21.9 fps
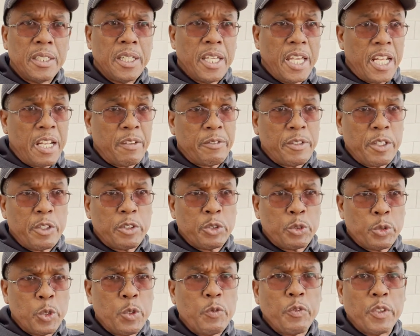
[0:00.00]
and if they're
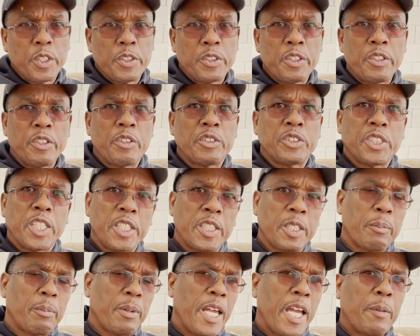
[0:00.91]
truthfully, then they're saying
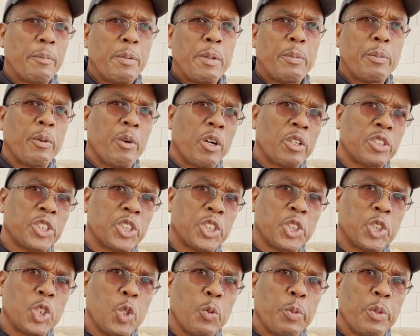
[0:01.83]
that black people are
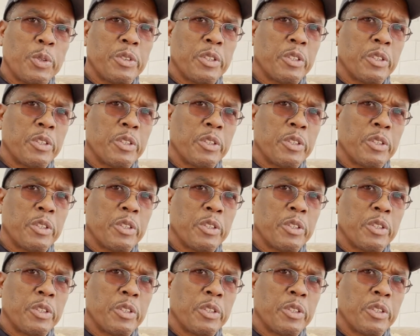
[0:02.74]
stupid and